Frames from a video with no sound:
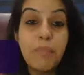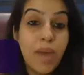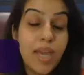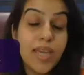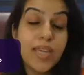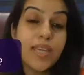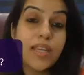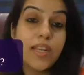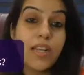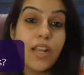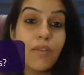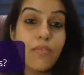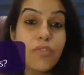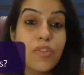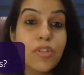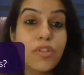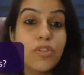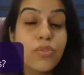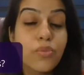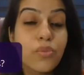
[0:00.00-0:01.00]
my kid
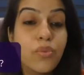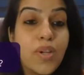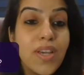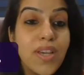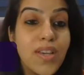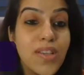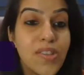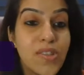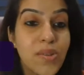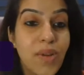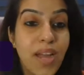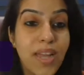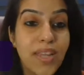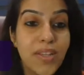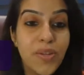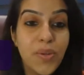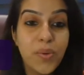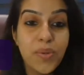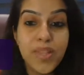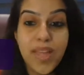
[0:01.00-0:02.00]
loves it too. So I
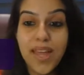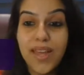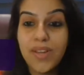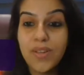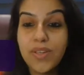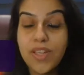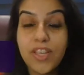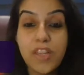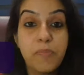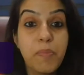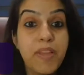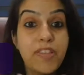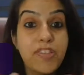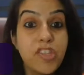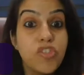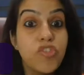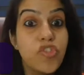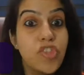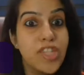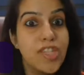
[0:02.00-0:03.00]
know that. Okay,
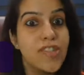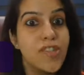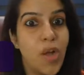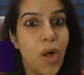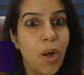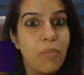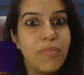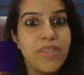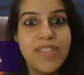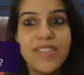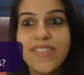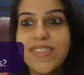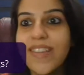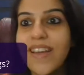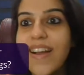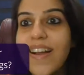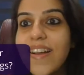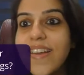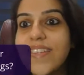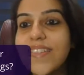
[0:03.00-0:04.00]
especially cheese omelets.
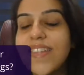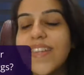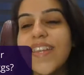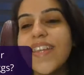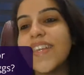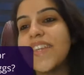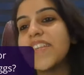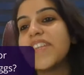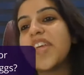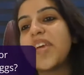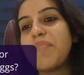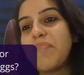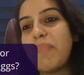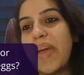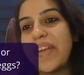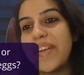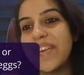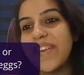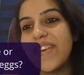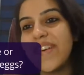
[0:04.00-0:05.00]
Yeah, is there anything
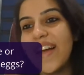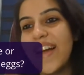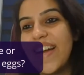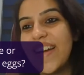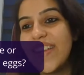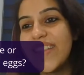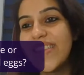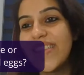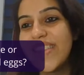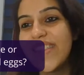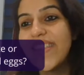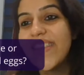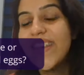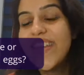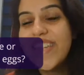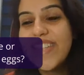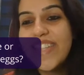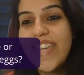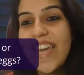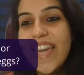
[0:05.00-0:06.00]
better, guys?
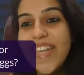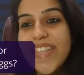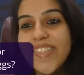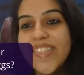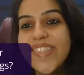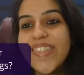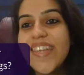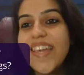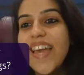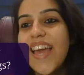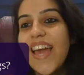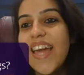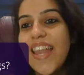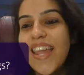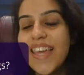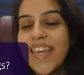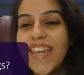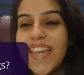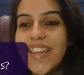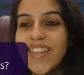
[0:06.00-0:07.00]
Yes.
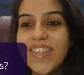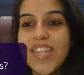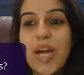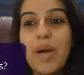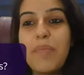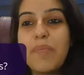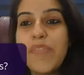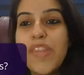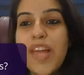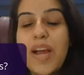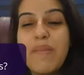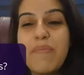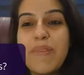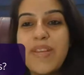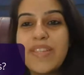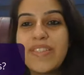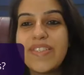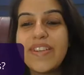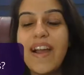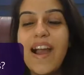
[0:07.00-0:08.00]
And I get a thumbs
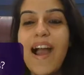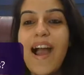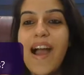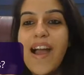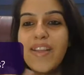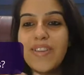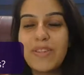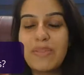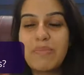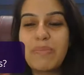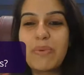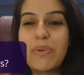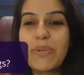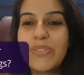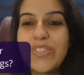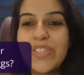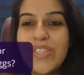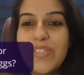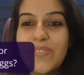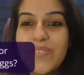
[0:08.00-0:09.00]
up and the heart
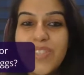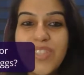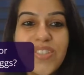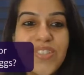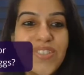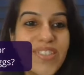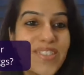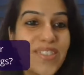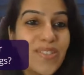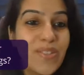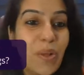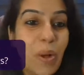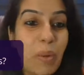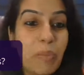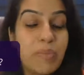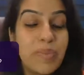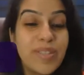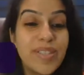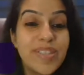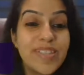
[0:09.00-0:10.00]
emojis for the cheese
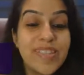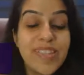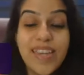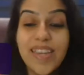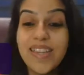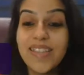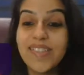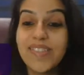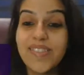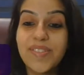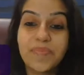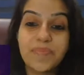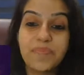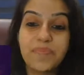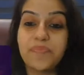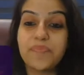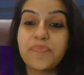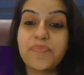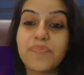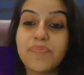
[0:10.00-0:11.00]
omelets. Yes.
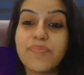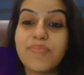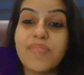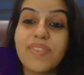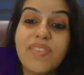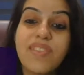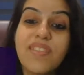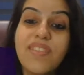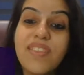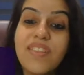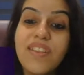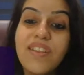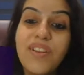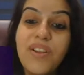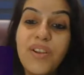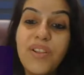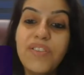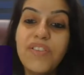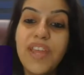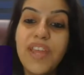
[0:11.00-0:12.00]

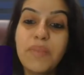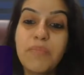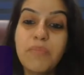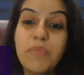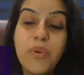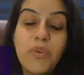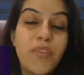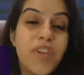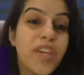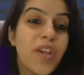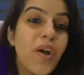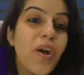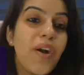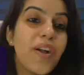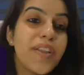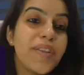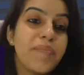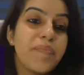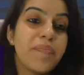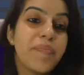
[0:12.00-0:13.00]
All right. Moving
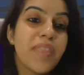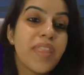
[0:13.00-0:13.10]
on